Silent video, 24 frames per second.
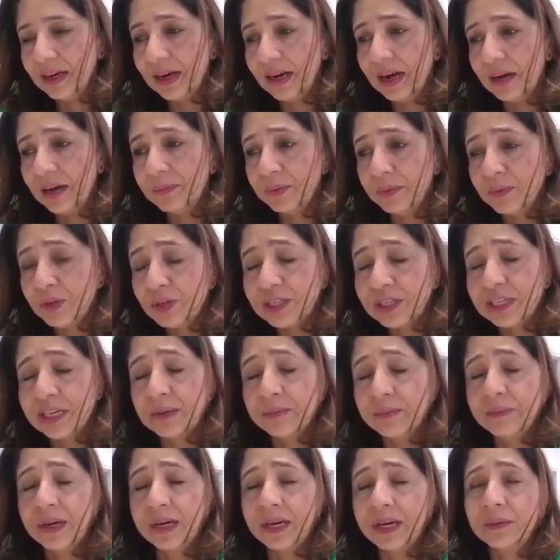a
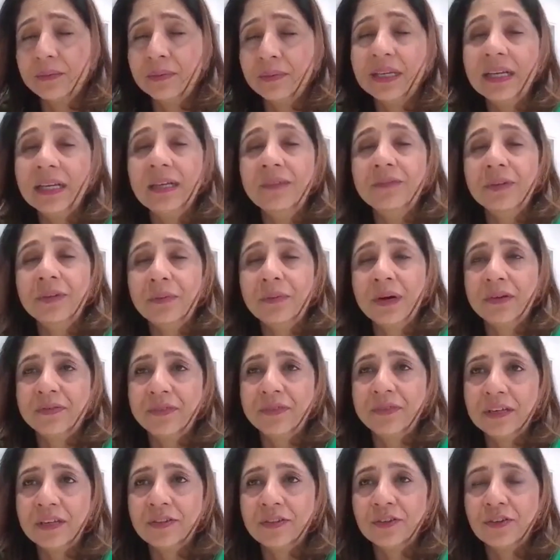Muslim, and I believe in my
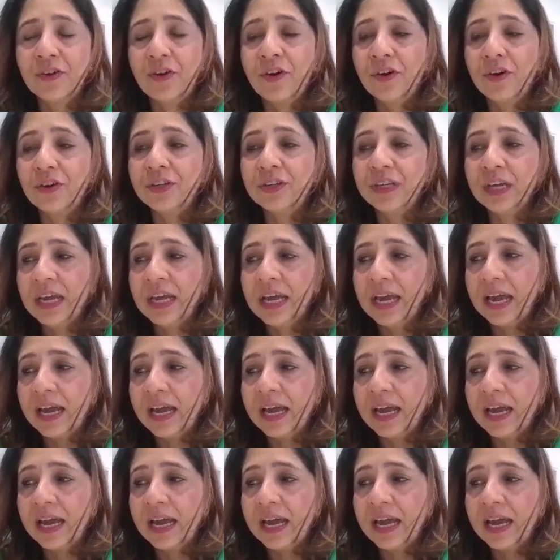faith a lot.